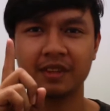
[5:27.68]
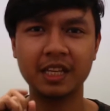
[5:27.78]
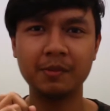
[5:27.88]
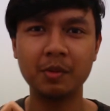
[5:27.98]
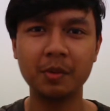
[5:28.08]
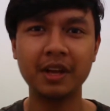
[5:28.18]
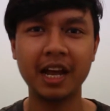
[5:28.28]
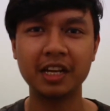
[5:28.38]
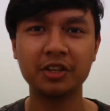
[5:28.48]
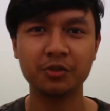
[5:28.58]
give me a moment,
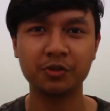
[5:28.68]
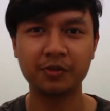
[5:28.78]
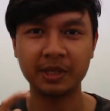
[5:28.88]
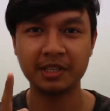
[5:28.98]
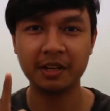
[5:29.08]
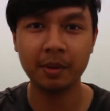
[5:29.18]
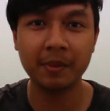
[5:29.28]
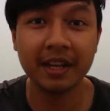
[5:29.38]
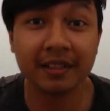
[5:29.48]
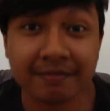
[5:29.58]
I need to freshen up a
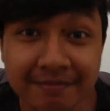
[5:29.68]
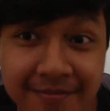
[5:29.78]
bit.